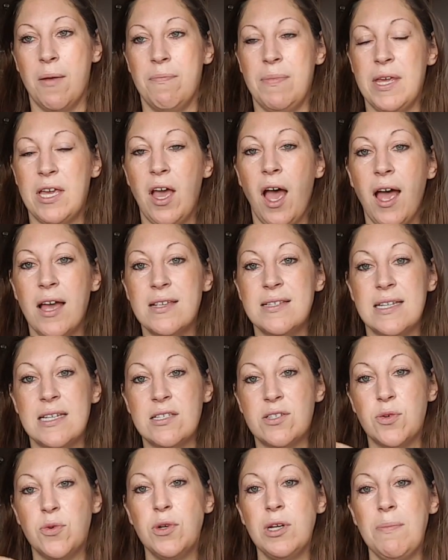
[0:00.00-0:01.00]
because
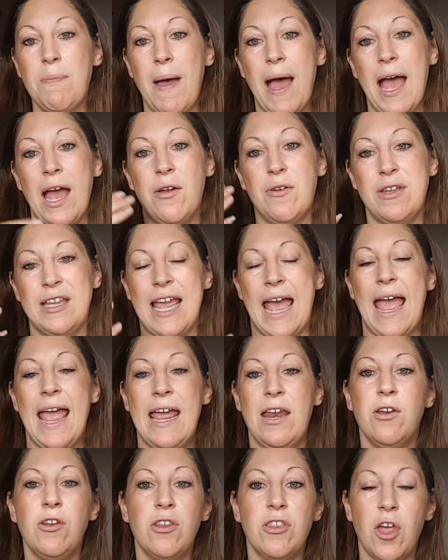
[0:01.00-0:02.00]
it's all about
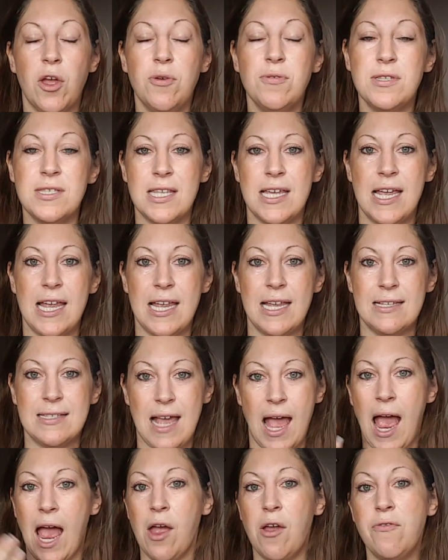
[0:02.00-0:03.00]
getting those things
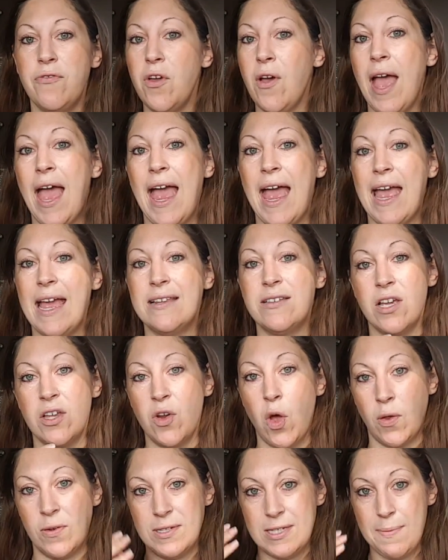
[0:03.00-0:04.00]
out of your head
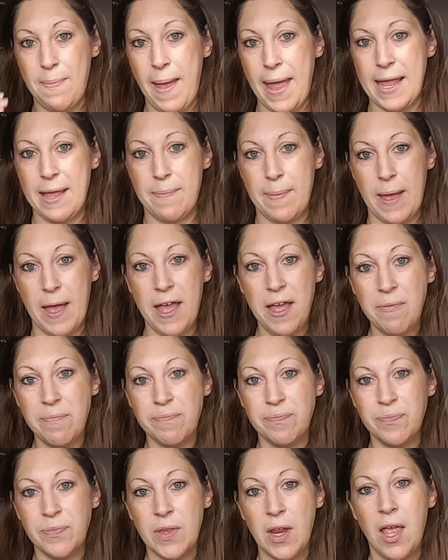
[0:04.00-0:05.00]
and onto paper,
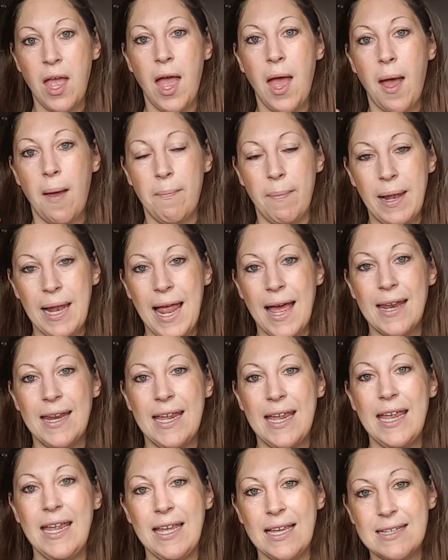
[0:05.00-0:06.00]
and
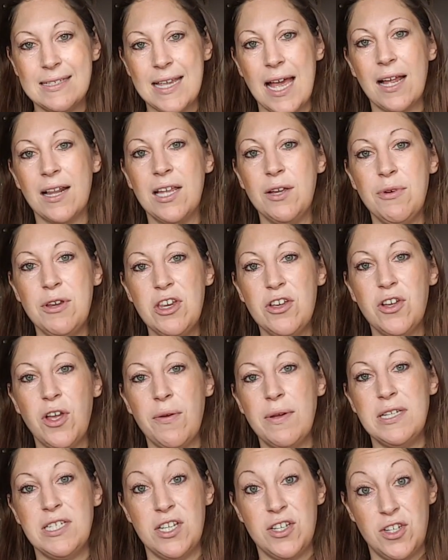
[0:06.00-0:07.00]
planning exactly when you're
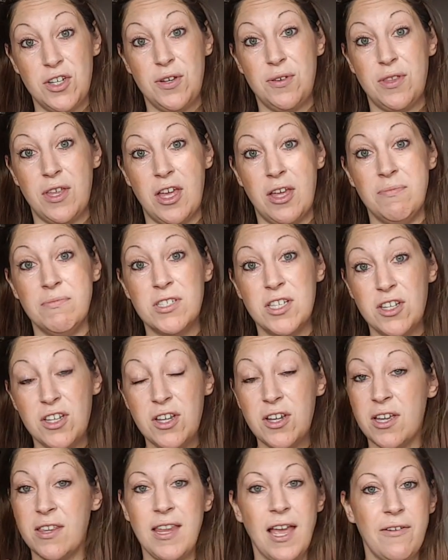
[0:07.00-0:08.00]
going to do them, so
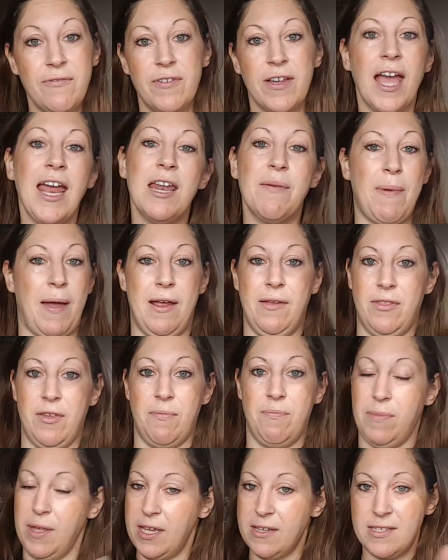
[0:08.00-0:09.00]
you can then forget about
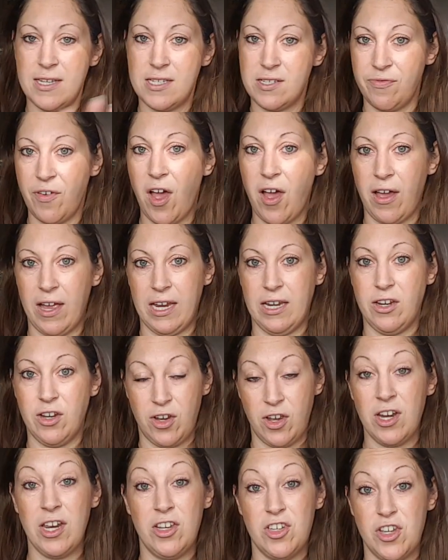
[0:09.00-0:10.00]
them, because it's fine.
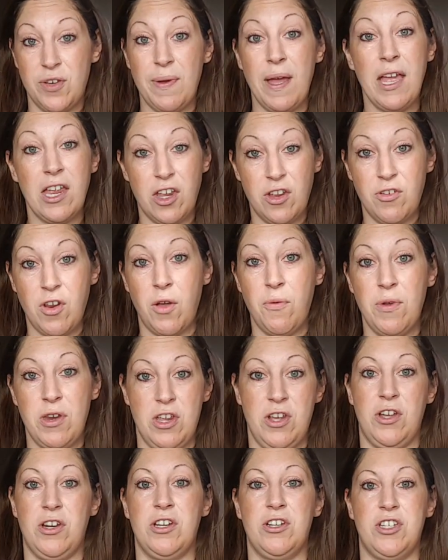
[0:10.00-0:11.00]
You're going to do it, you know when
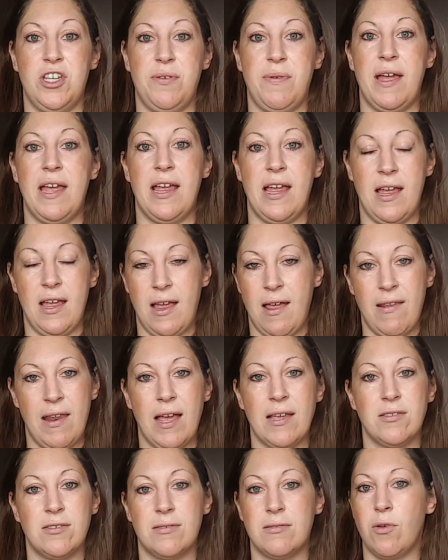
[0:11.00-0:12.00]
you're going to do it, and
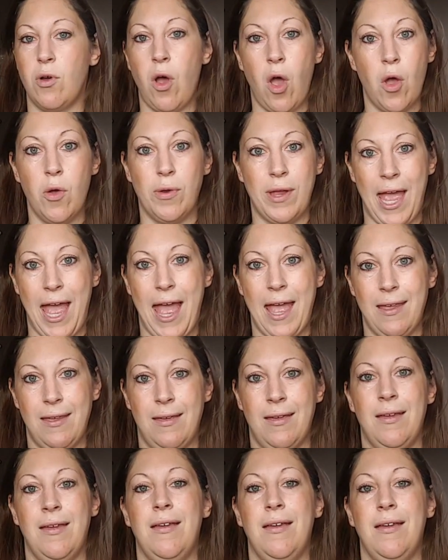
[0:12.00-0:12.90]
that's okay.